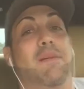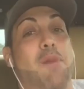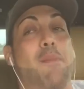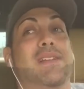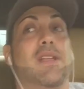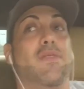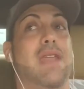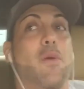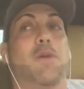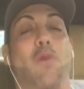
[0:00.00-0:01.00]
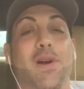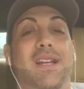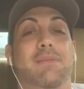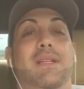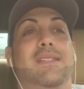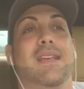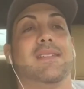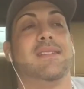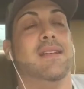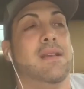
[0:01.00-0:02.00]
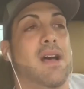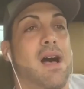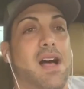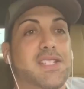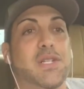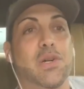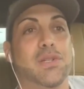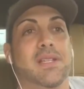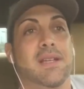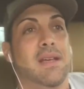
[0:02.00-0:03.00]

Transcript: bought myself a network marketing business, hustled,